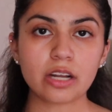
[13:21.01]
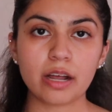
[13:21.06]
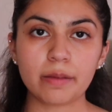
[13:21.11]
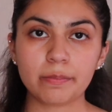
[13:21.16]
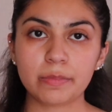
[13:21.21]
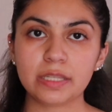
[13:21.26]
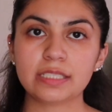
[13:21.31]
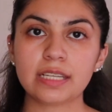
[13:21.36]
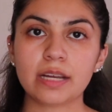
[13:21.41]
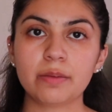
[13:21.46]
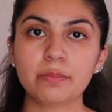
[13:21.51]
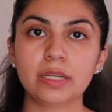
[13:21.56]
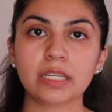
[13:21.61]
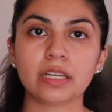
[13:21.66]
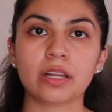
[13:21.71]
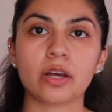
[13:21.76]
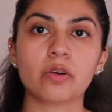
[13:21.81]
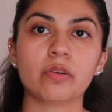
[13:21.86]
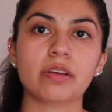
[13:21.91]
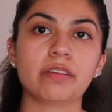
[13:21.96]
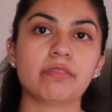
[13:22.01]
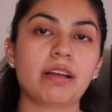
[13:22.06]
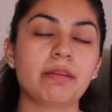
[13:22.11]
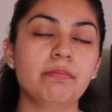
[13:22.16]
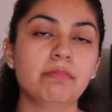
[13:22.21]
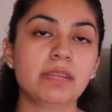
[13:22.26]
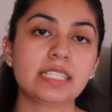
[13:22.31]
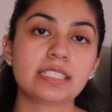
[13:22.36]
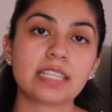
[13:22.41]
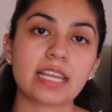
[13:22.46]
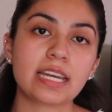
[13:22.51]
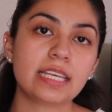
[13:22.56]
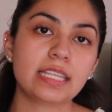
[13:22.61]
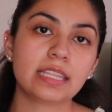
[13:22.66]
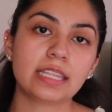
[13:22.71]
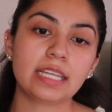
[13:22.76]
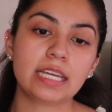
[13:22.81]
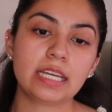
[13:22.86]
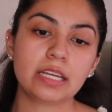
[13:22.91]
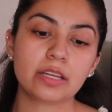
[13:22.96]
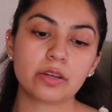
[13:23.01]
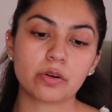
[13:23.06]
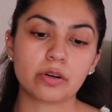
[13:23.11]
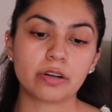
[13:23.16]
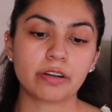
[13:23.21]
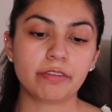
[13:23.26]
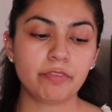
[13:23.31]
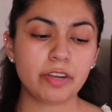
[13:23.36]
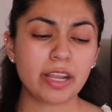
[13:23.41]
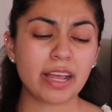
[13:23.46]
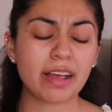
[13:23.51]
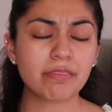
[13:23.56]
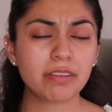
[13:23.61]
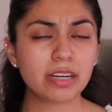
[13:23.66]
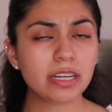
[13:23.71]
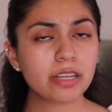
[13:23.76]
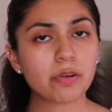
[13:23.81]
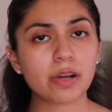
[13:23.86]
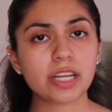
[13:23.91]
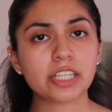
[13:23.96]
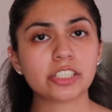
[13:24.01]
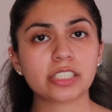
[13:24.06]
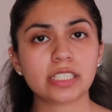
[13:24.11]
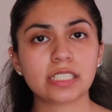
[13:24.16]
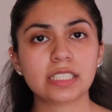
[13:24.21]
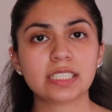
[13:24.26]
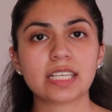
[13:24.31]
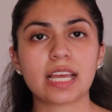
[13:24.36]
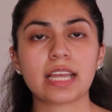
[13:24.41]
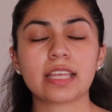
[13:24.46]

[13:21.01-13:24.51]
Comment down below if I missed anything, or if you have any questions.